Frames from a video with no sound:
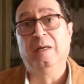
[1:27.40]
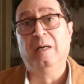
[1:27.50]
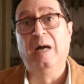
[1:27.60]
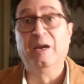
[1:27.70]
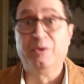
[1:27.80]

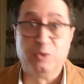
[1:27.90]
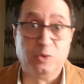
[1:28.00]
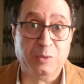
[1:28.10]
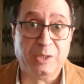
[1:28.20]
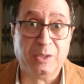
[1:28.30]
are you
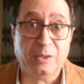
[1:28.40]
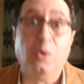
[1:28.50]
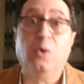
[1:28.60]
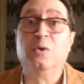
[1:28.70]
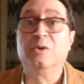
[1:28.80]
doing
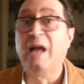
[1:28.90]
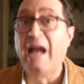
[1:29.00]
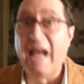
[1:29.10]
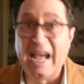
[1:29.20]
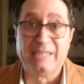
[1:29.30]
or
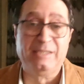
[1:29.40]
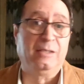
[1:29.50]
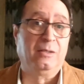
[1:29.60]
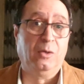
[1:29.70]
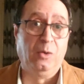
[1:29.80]

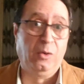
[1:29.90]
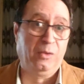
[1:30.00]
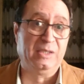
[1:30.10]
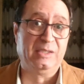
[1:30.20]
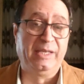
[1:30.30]
acting on
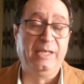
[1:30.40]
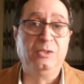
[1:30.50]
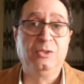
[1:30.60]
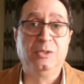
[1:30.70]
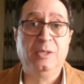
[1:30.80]
the
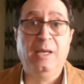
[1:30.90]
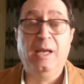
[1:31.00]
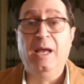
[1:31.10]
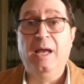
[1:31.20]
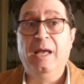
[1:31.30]
stage.
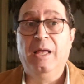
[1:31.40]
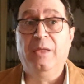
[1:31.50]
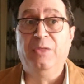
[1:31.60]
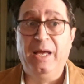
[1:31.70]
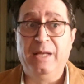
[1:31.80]

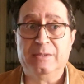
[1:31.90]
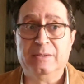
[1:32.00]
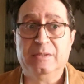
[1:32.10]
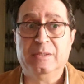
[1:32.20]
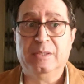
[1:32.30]
Then
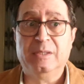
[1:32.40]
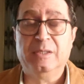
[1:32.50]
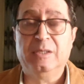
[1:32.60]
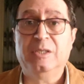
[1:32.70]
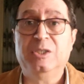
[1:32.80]

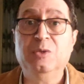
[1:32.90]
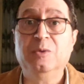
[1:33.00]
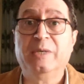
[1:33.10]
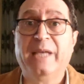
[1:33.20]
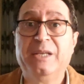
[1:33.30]
you
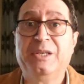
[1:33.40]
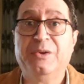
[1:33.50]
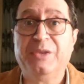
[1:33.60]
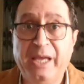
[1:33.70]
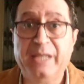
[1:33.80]
can
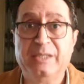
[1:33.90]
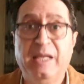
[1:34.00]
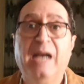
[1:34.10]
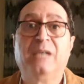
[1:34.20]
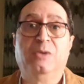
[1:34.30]
create
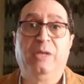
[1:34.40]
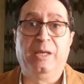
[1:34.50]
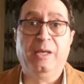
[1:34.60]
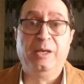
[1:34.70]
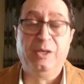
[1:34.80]

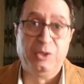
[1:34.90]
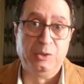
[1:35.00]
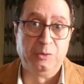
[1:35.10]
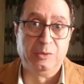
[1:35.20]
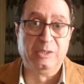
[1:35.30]
actually
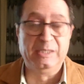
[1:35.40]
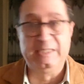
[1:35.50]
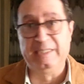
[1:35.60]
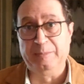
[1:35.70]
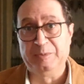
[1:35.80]
your
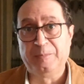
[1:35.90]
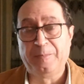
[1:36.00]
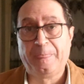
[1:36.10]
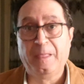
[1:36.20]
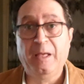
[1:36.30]
steps.
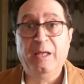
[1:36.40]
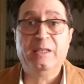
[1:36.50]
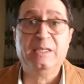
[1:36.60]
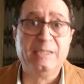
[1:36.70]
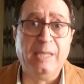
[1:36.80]

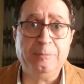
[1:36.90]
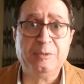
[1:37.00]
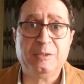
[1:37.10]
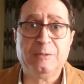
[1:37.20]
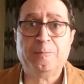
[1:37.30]
The steps,